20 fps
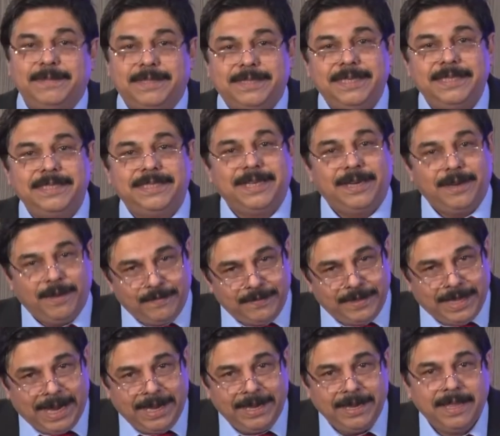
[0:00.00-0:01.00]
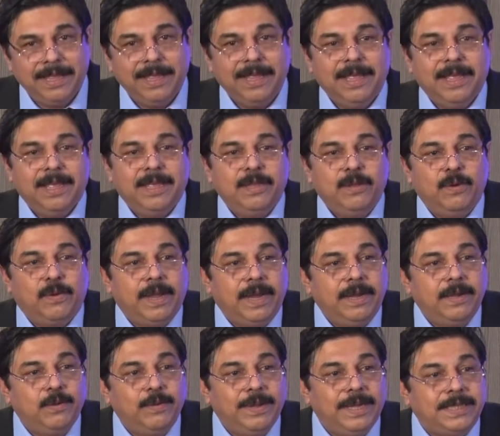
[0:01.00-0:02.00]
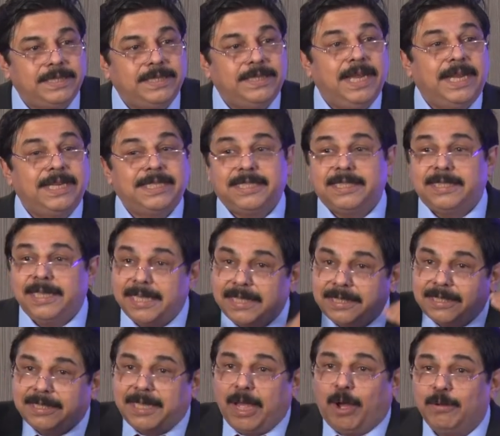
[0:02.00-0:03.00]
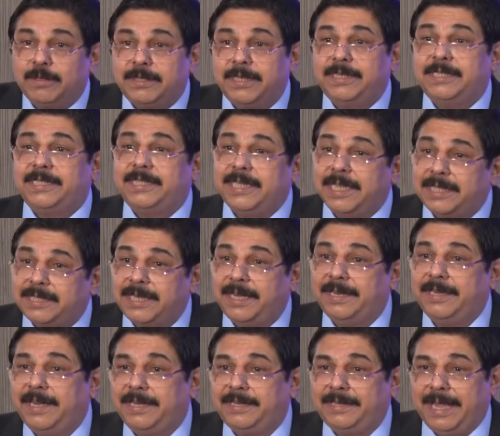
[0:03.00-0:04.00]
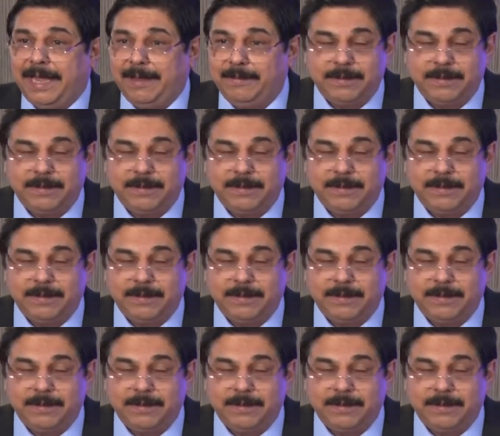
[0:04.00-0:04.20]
Instead of that, you can do ICSI at 6,600 times.